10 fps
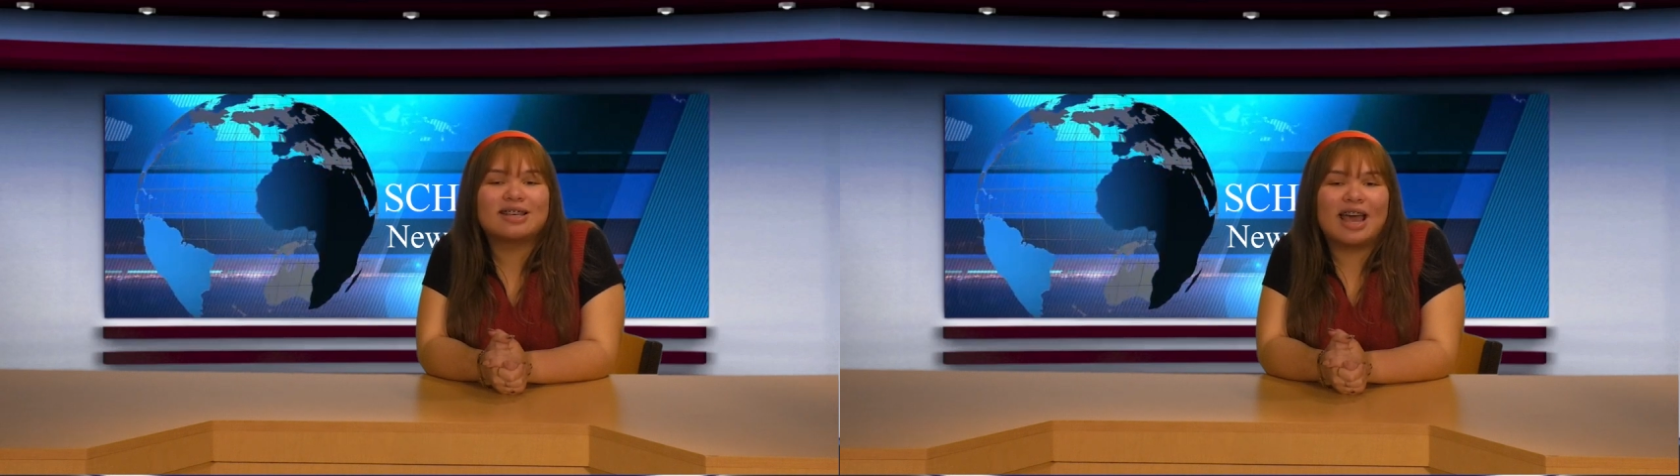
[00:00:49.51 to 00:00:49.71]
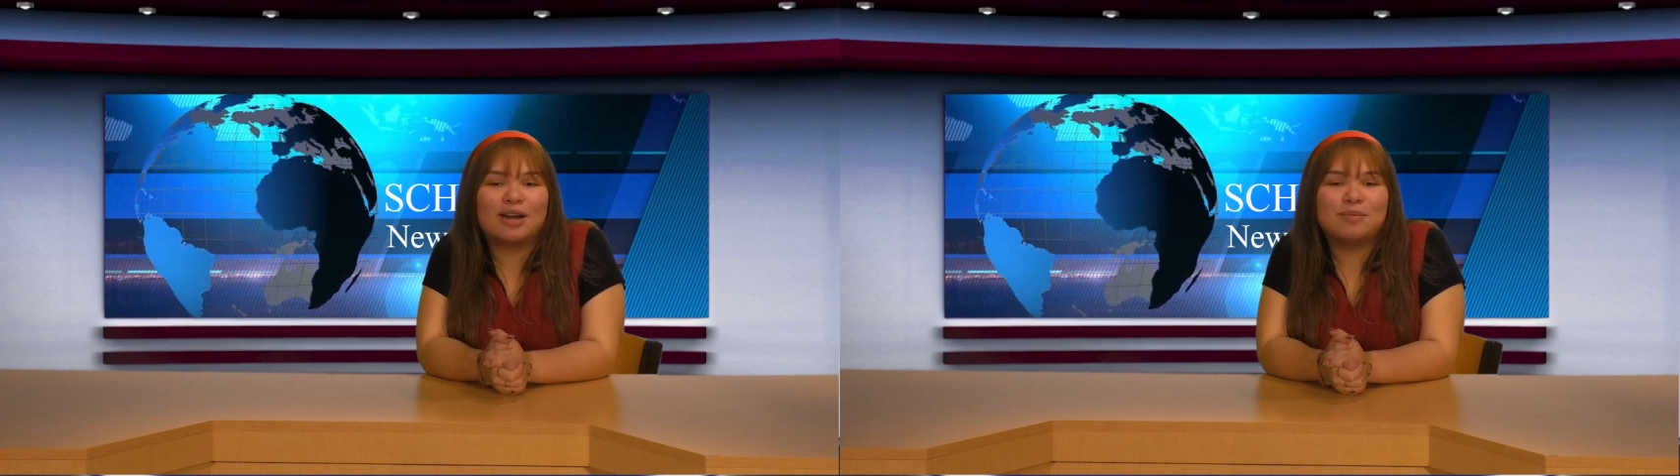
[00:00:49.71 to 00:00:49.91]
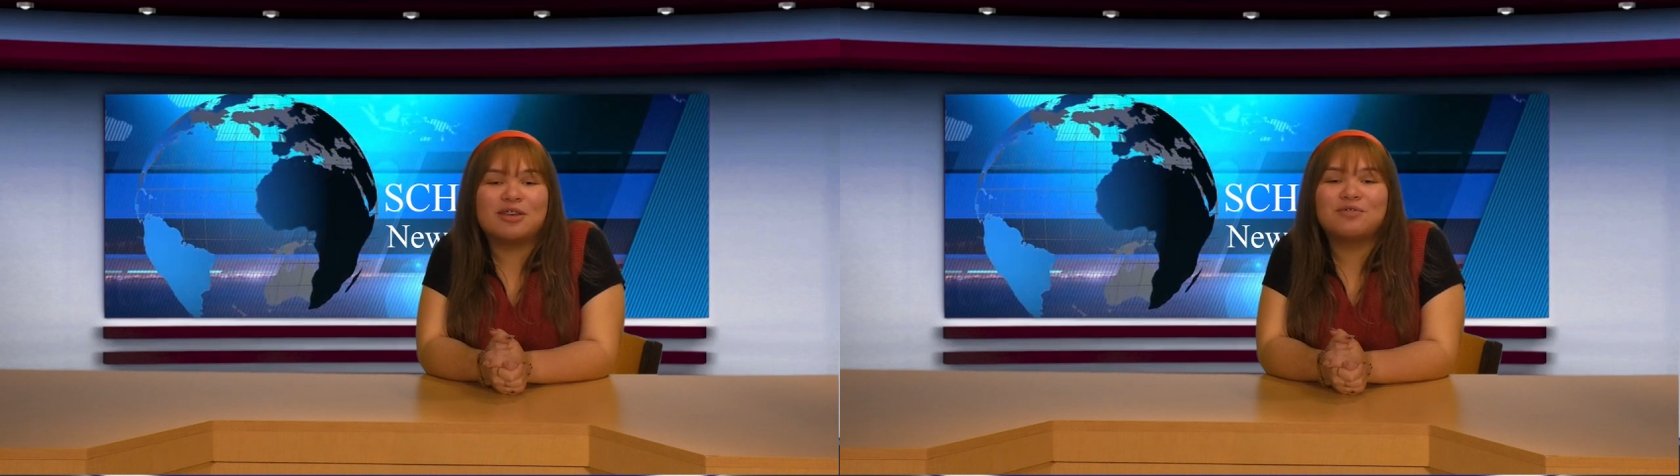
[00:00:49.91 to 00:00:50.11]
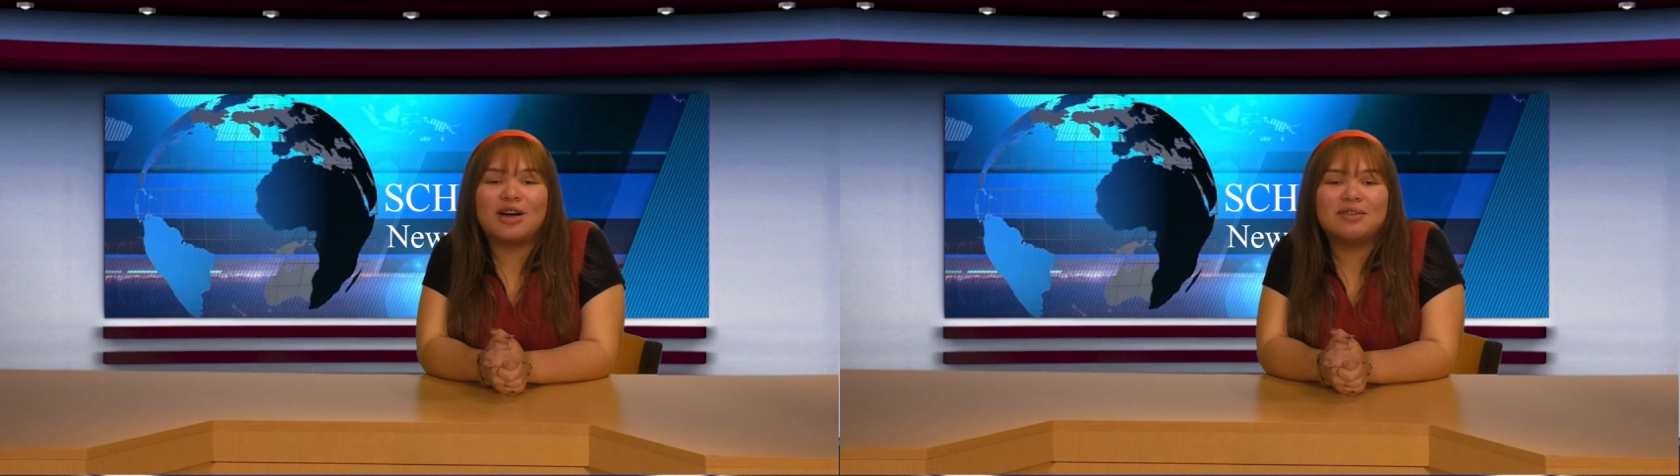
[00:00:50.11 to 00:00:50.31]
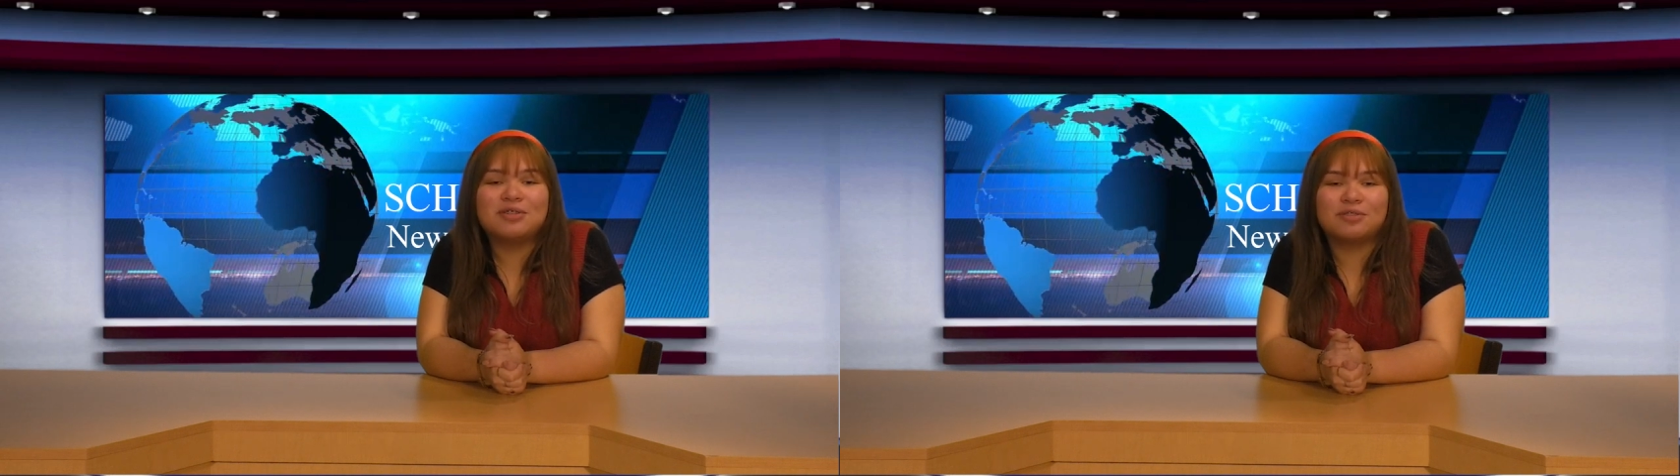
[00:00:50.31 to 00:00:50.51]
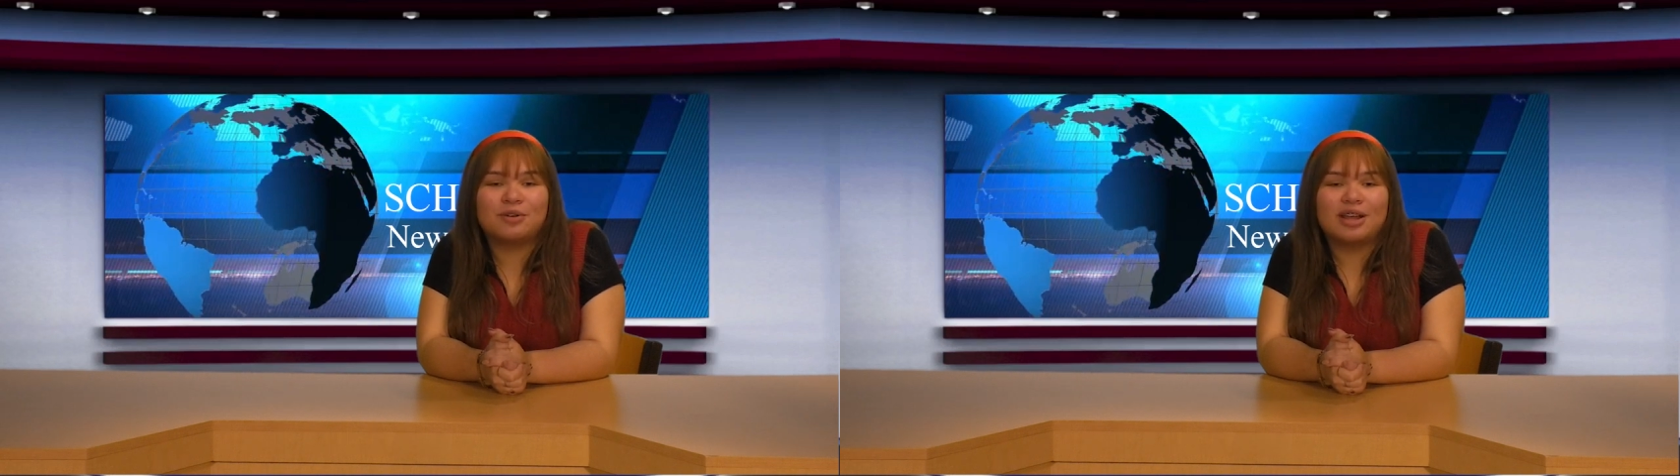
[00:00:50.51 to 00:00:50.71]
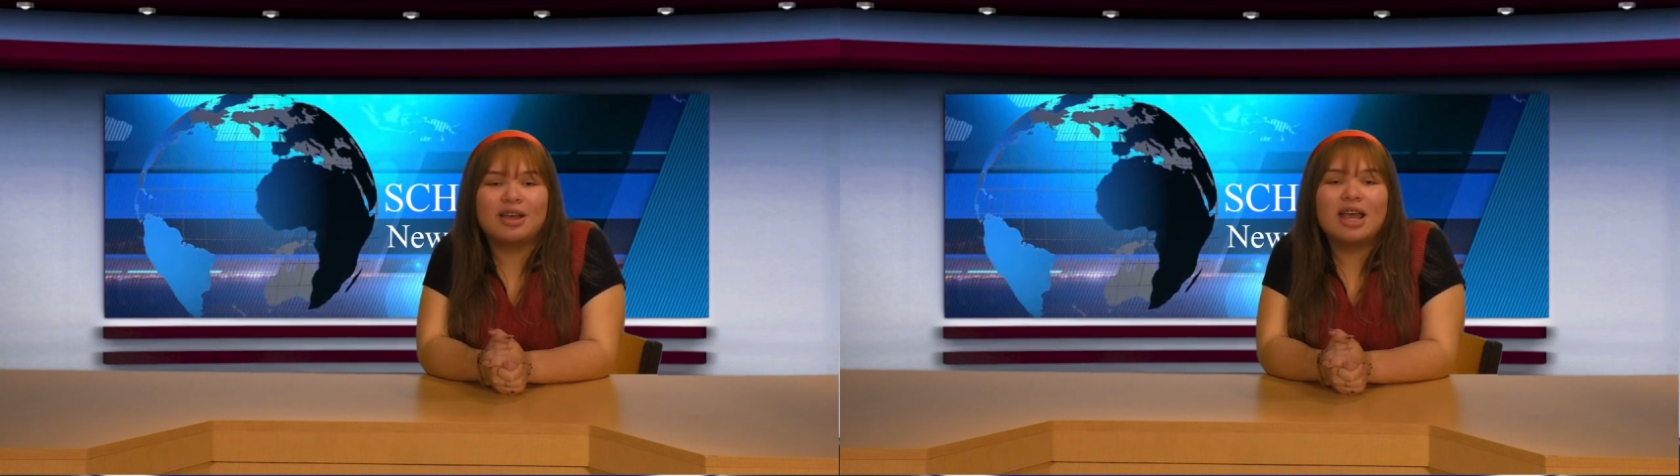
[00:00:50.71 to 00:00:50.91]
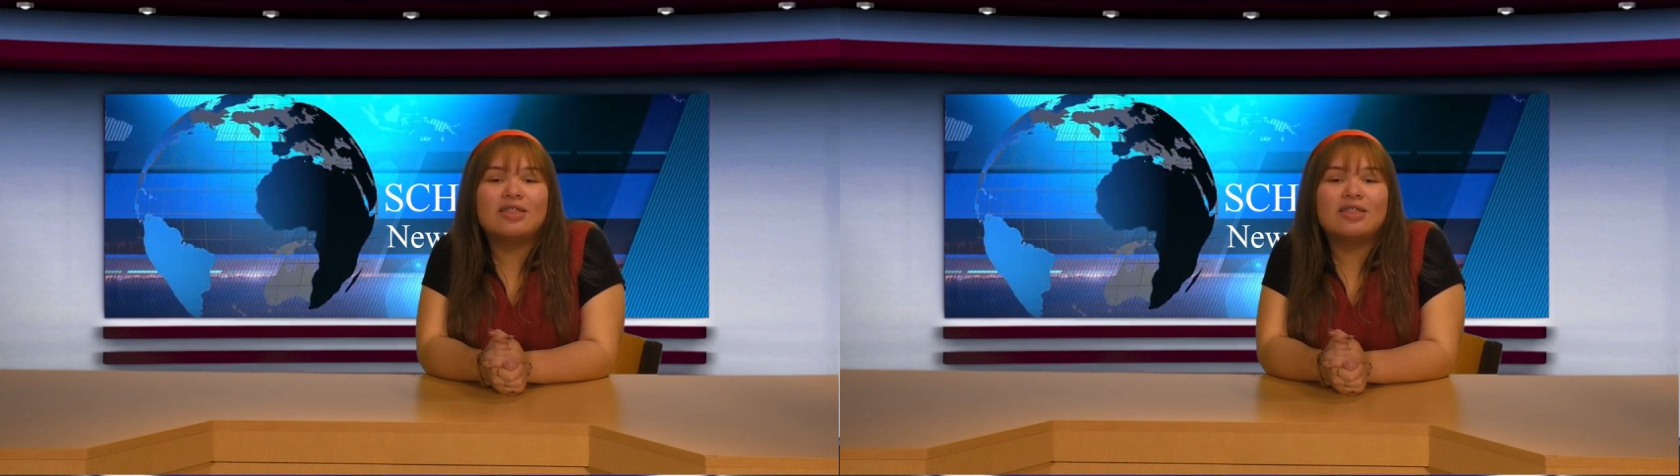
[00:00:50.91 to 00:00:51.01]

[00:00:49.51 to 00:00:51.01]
Academy 5 3.